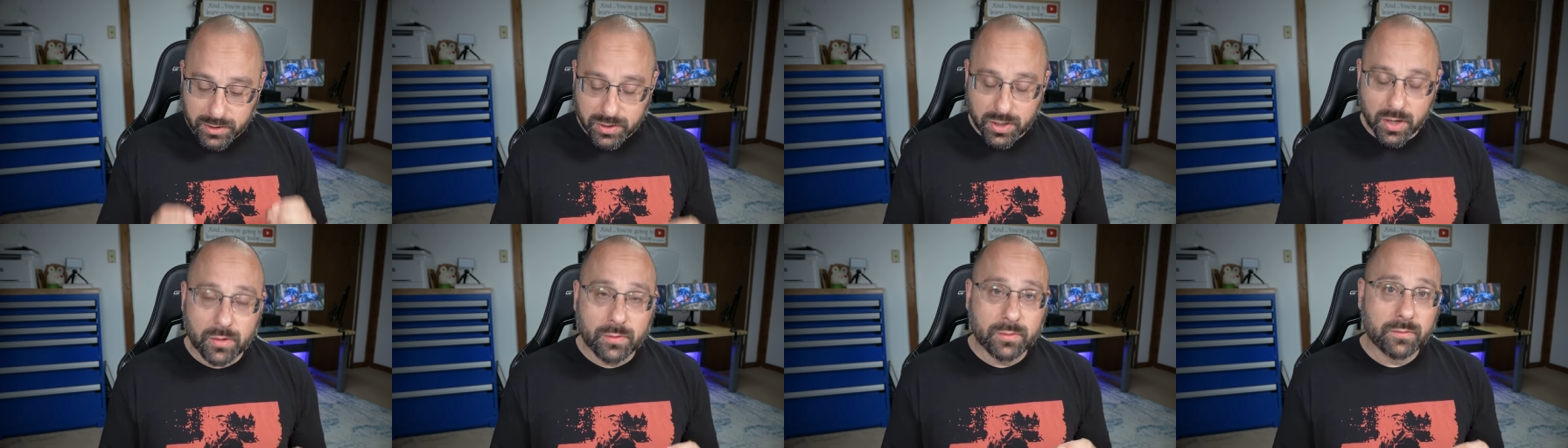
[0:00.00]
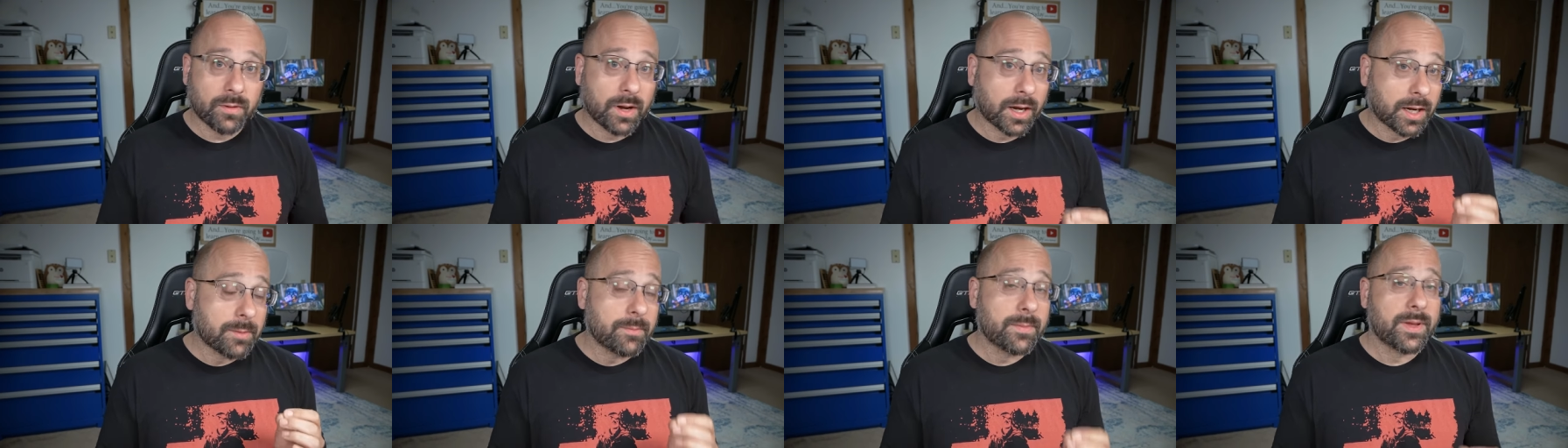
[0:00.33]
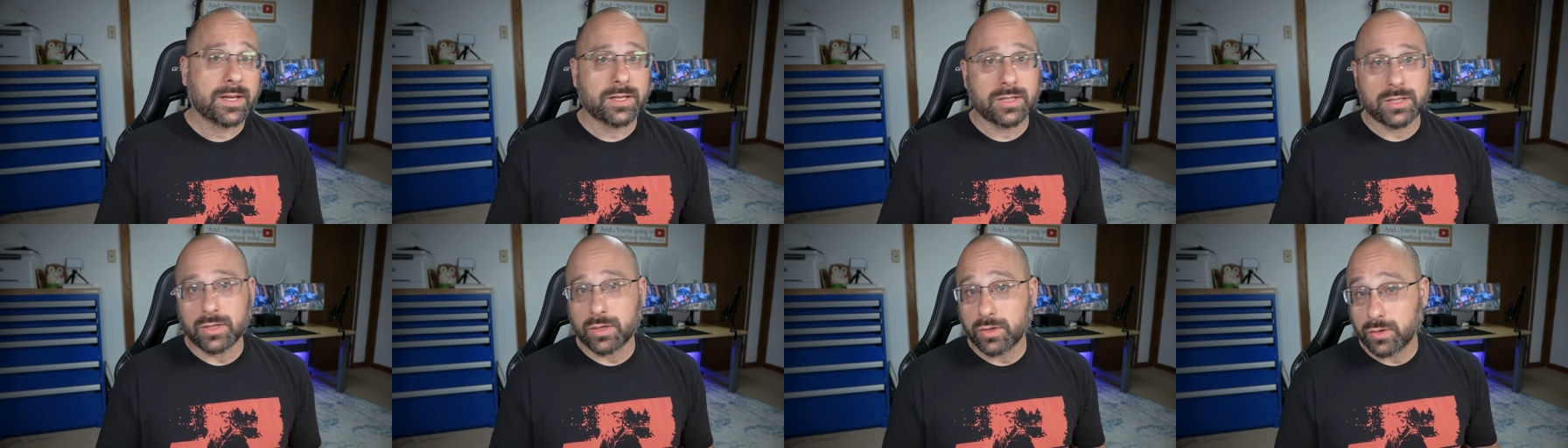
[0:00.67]
don't
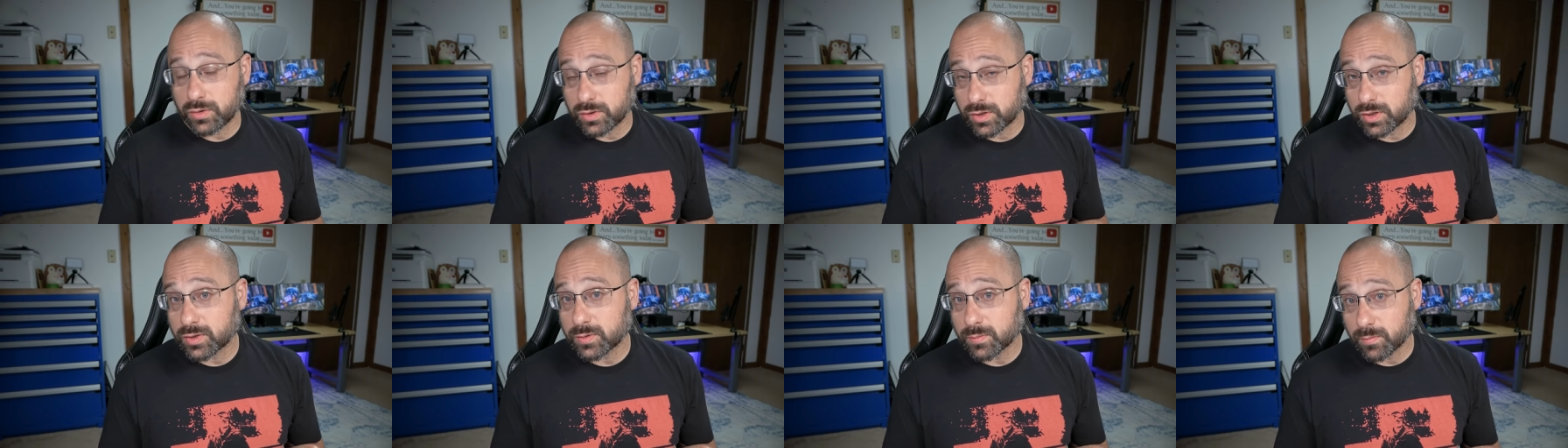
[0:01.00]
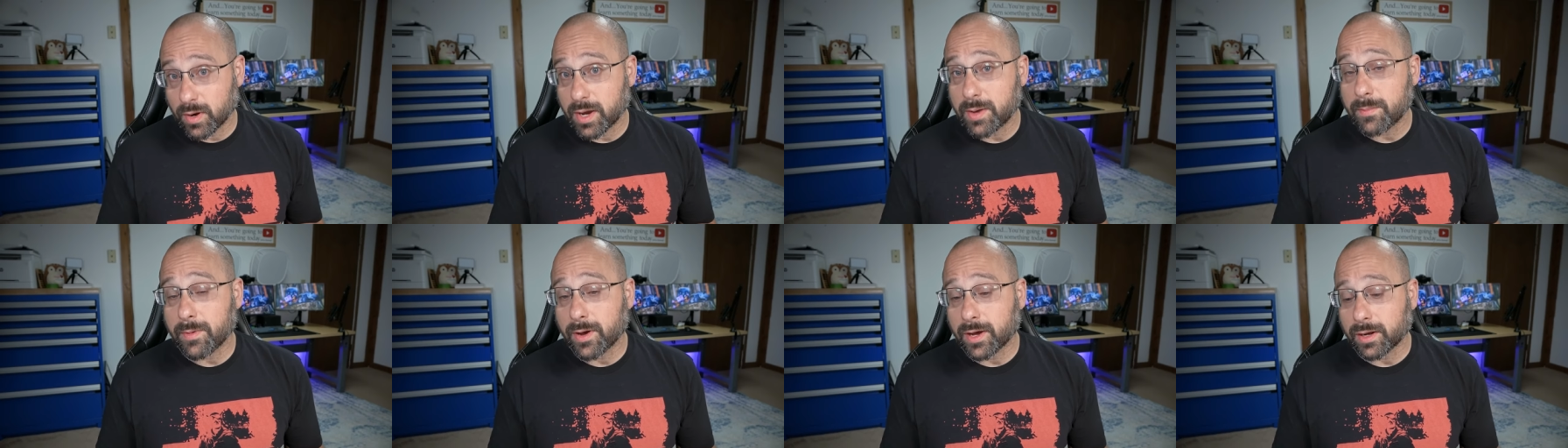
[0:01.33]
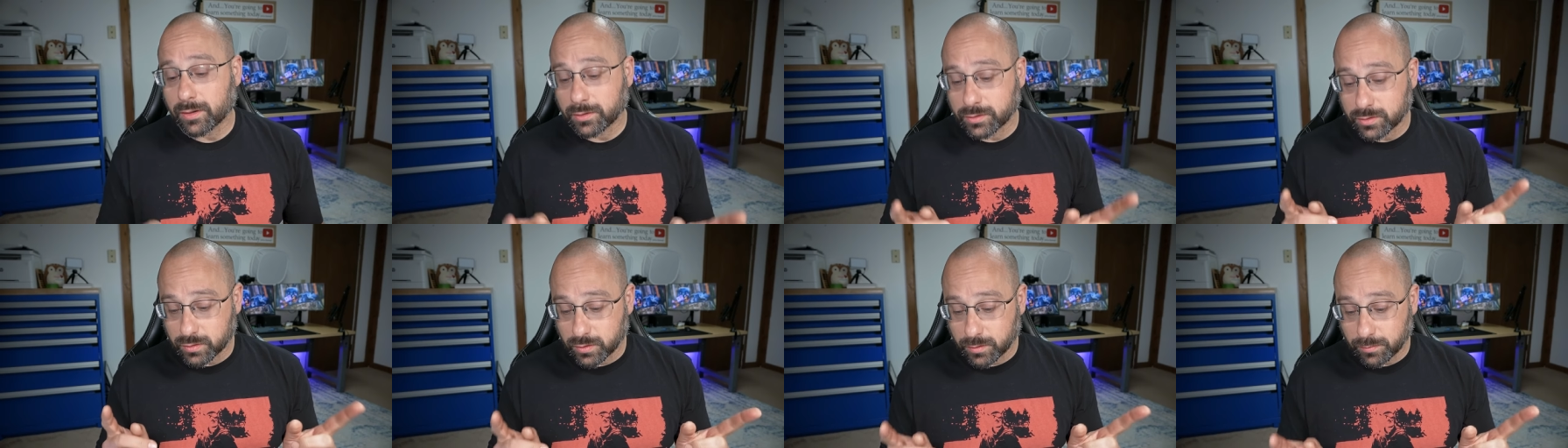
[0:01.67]
recommend you use a spray
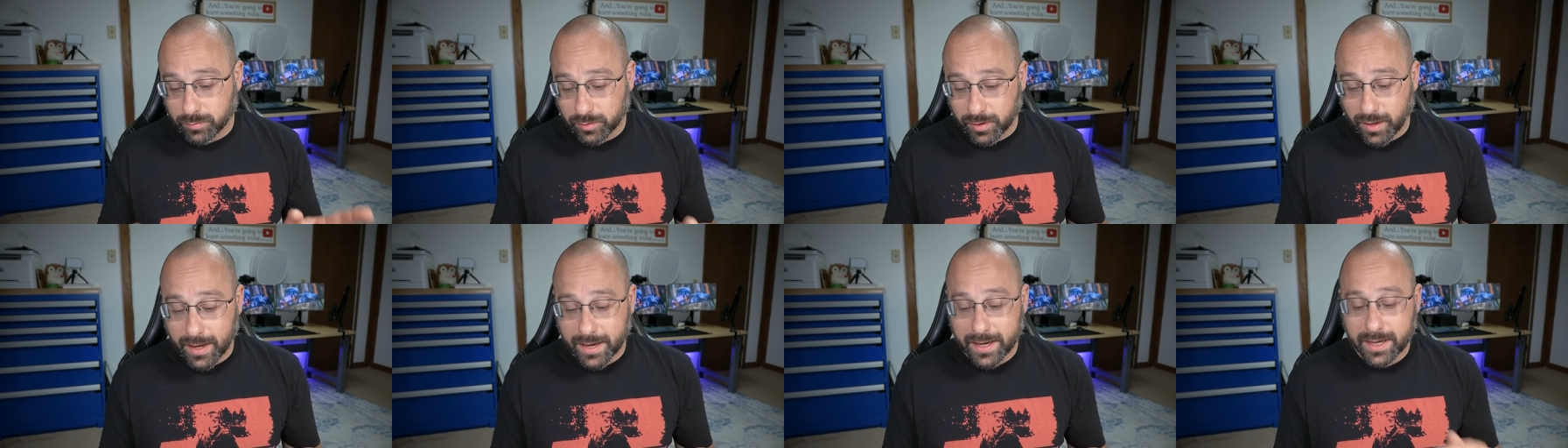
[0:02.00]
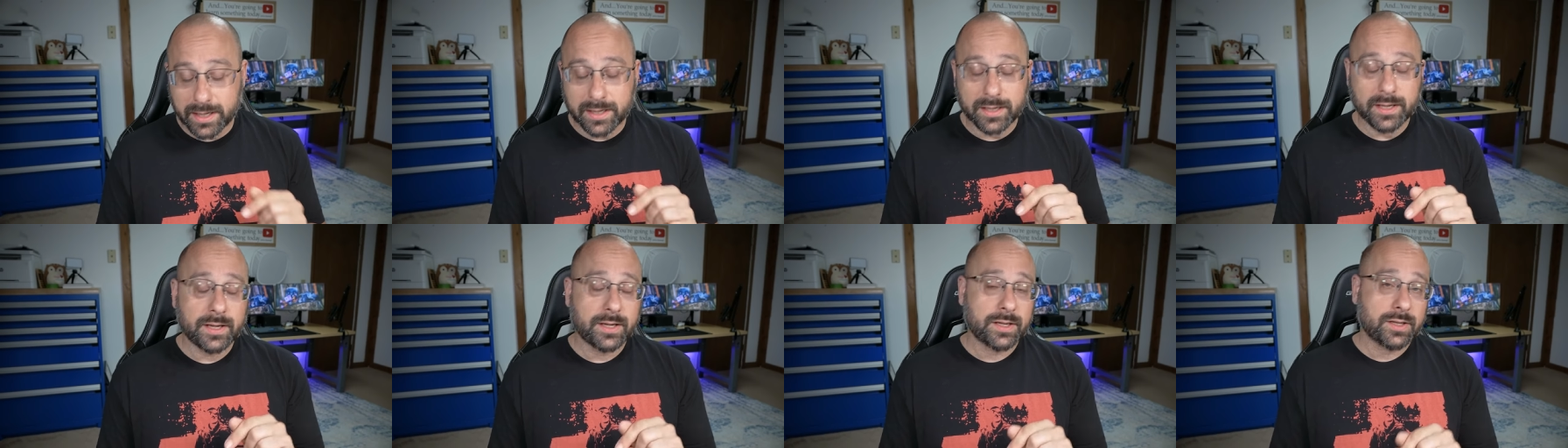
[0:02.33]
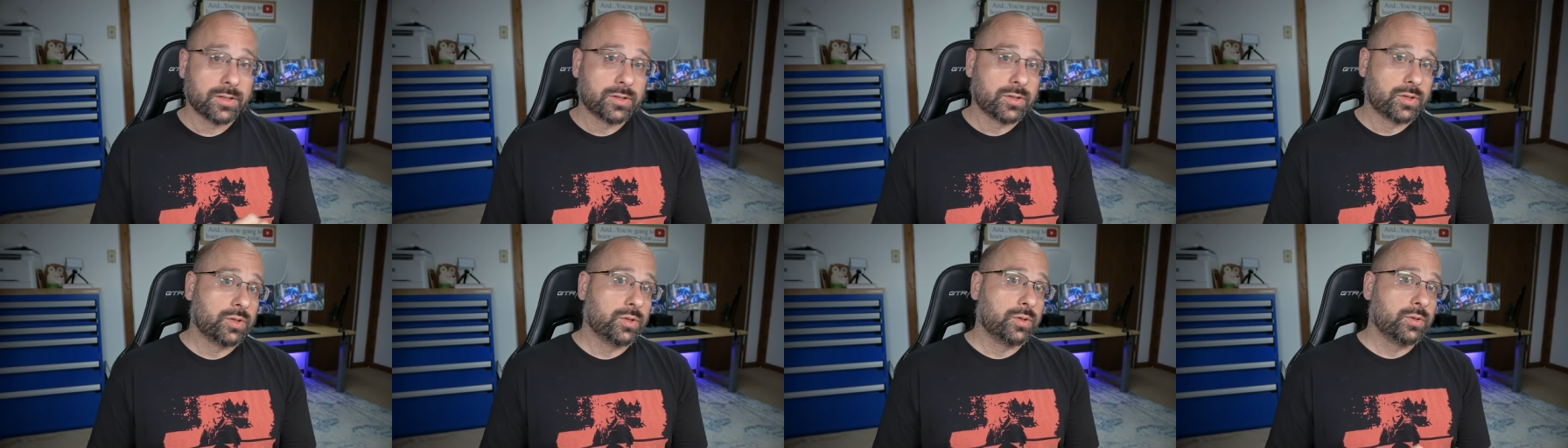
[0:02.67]
bottle to apply it
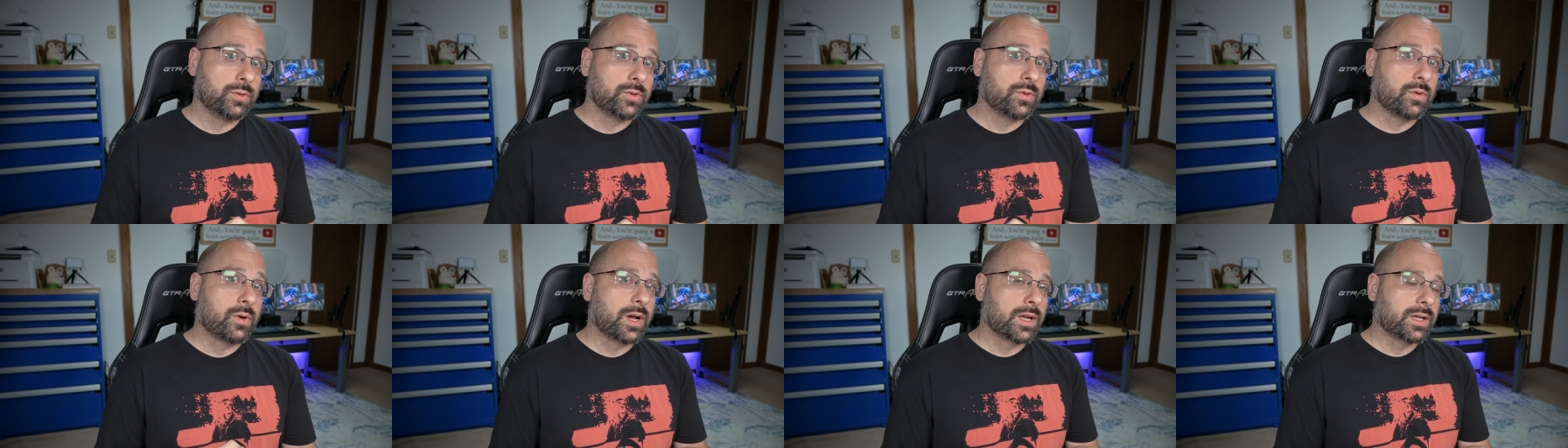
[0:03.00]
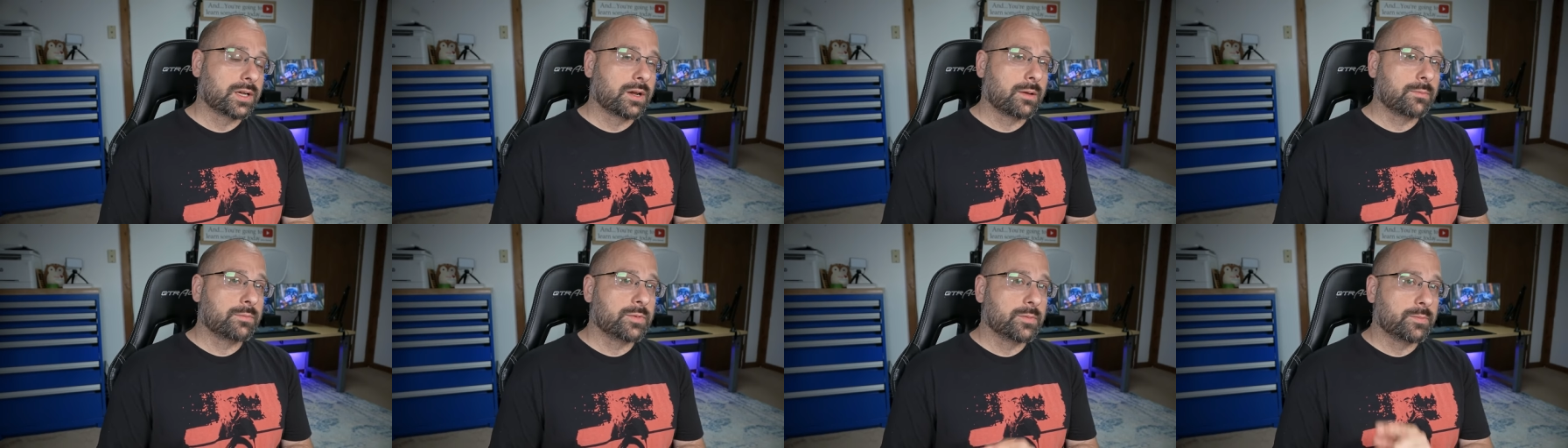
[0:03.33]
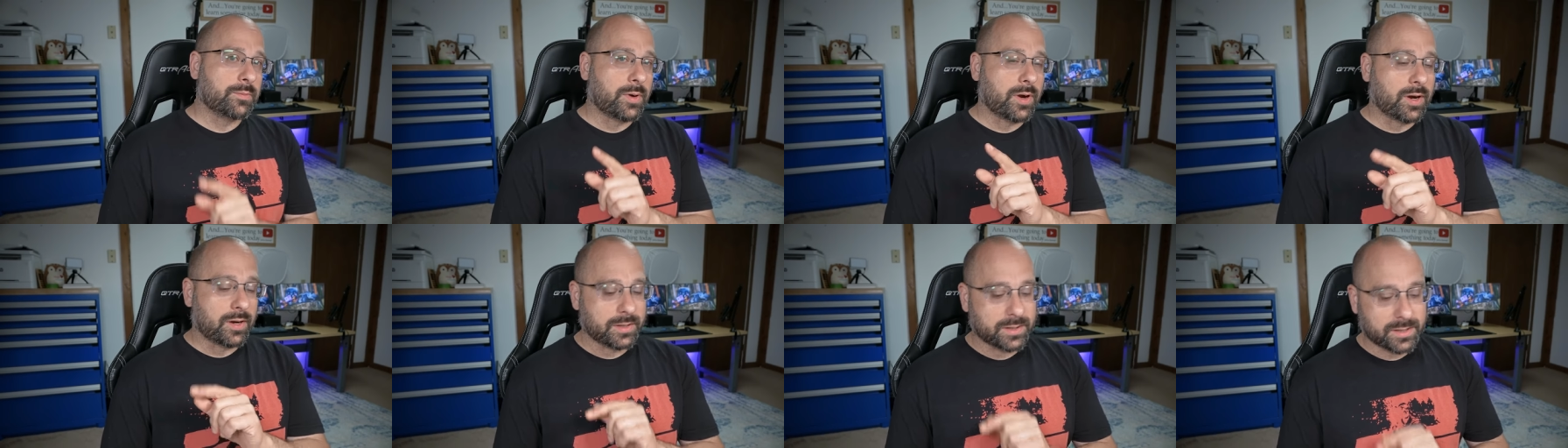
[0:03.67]
to quadcopter
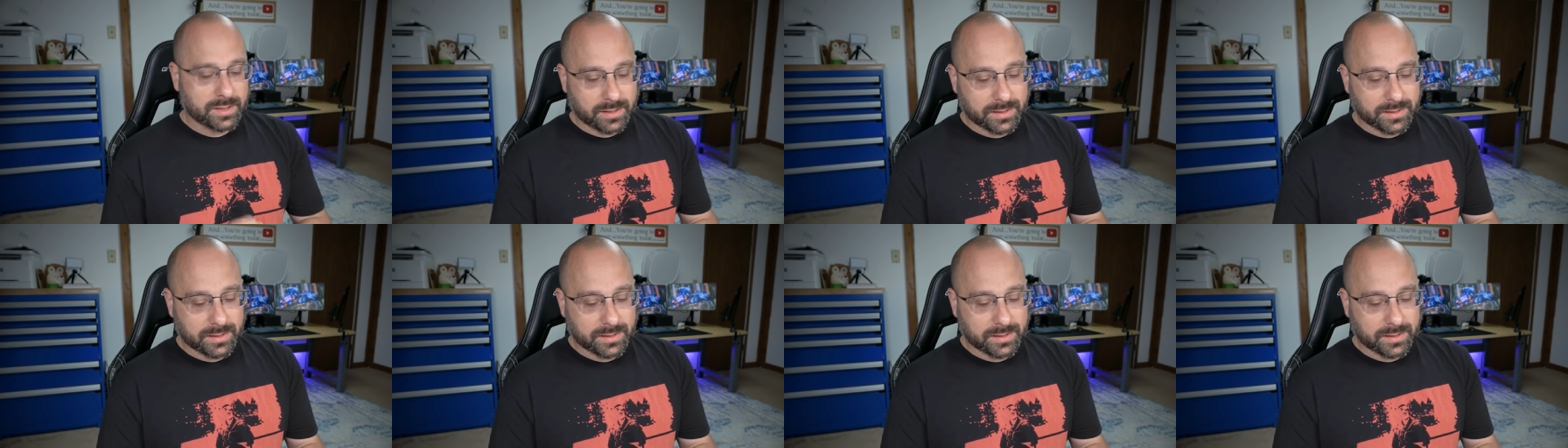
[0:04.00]
parts.